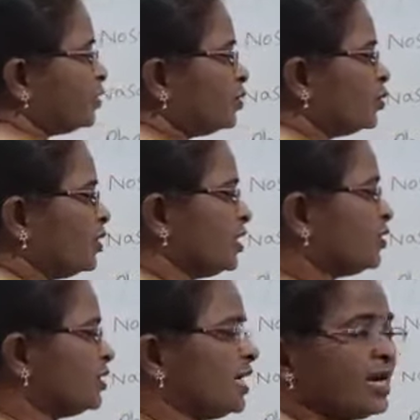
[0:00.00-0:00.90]
to go
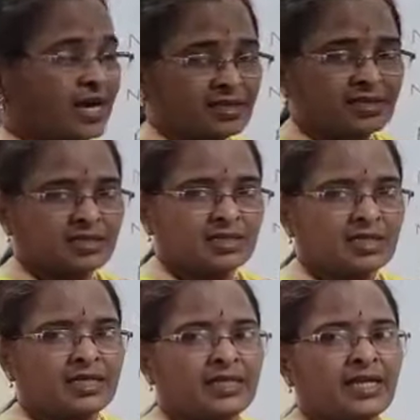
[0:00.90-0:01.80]
into the lungs.
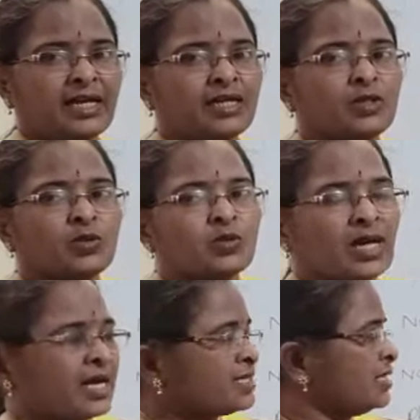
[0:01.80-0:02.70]
There are two
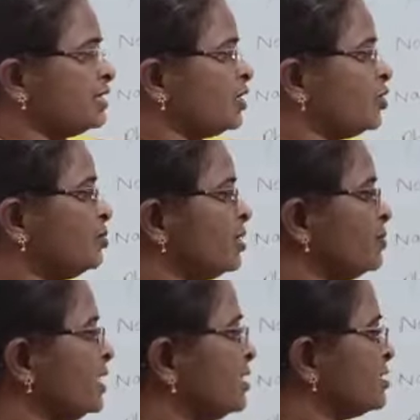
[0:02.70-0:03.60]
lungs in the human
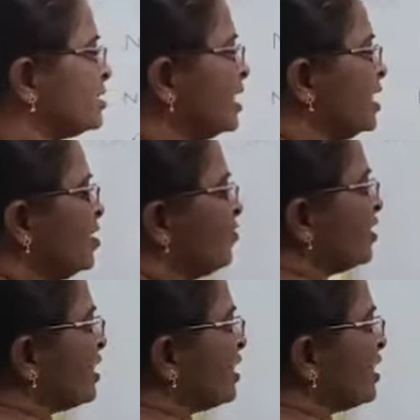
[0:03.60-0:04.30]
beings. We